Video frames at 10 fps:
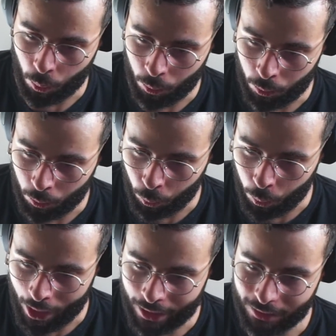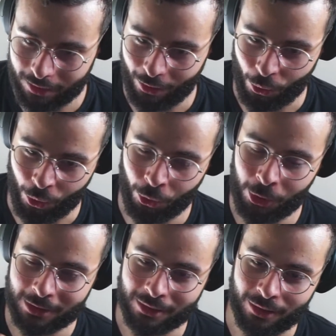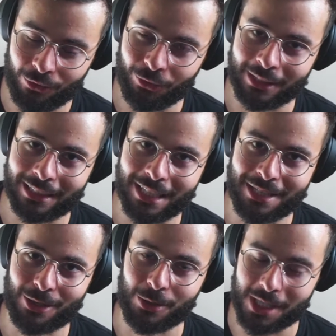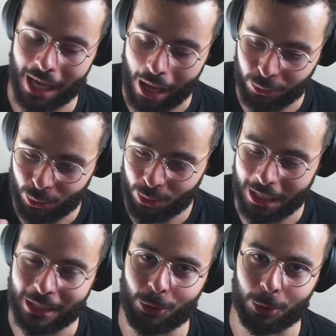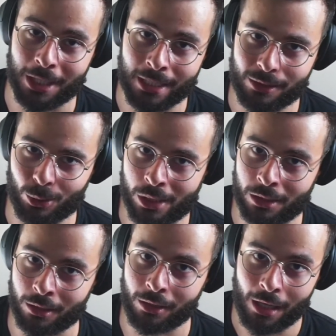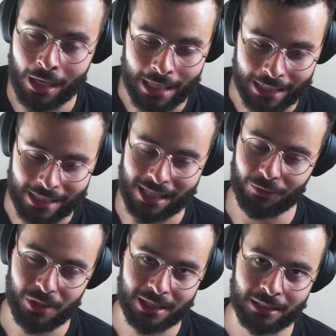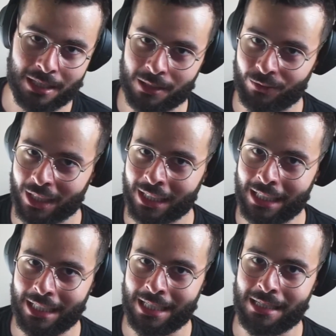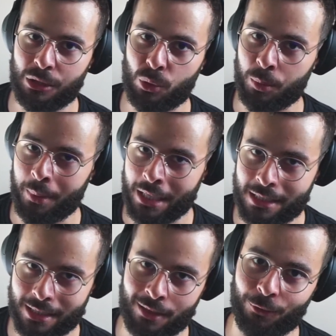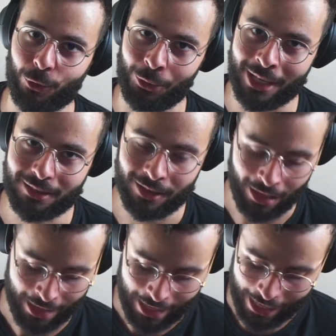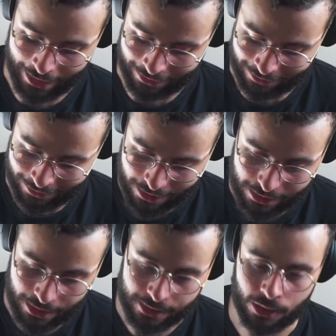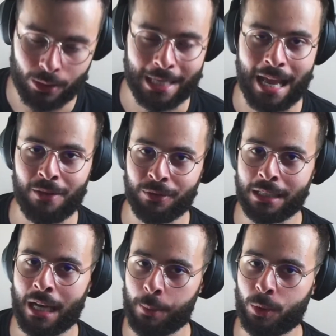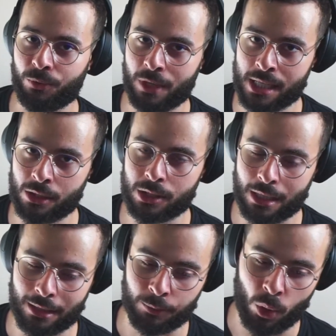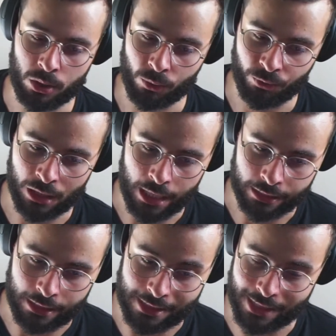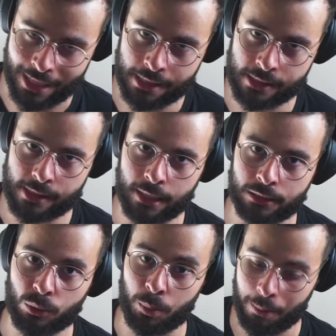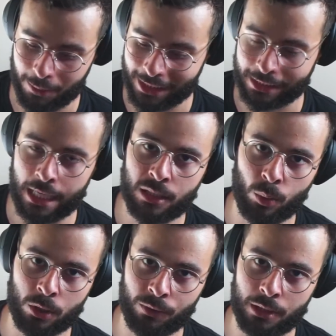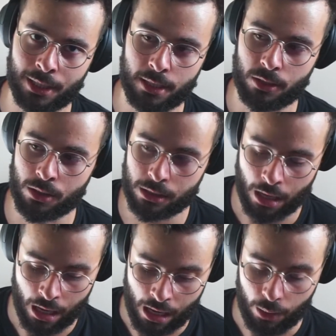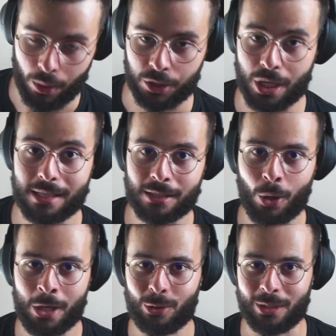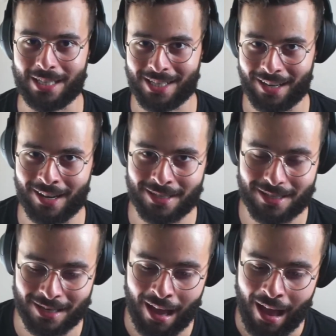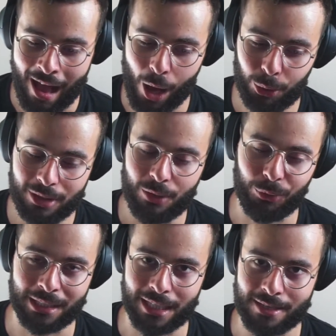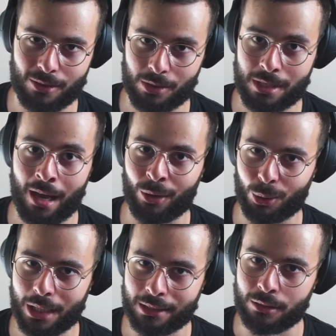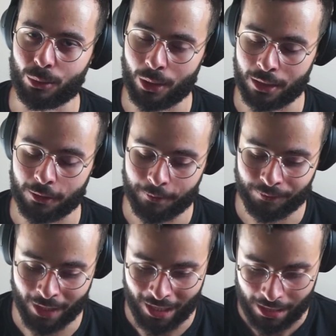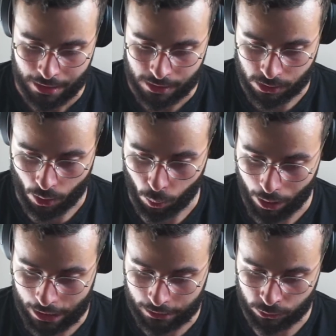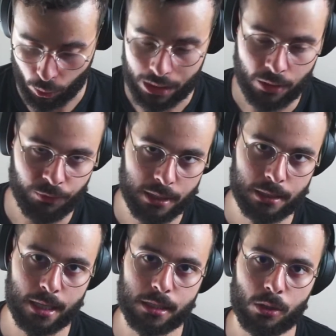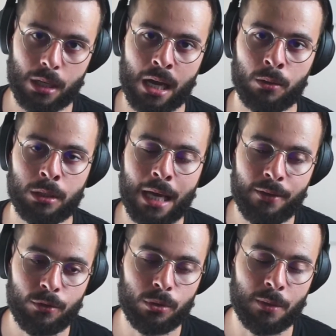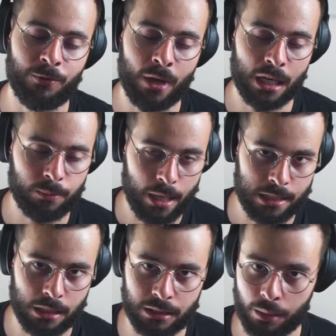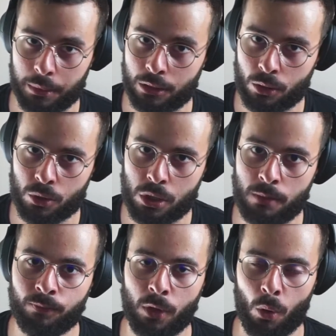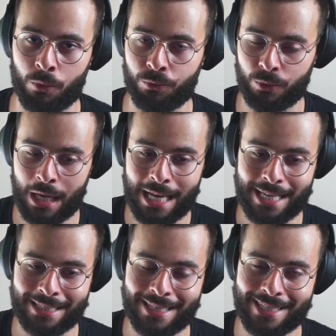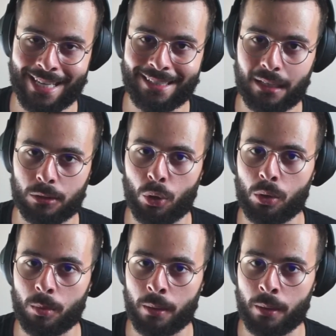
where all the different lessons, how do they connect together. It's something that is very easy to miss and forget, and in this lesson and every couple of lessons that I'm going to feel like it's necessary to create one of these lessons, we are just going to discuss how the different lessons are connecting together. So during the first lesson I gave you the very basic terminology of the Central Dogma,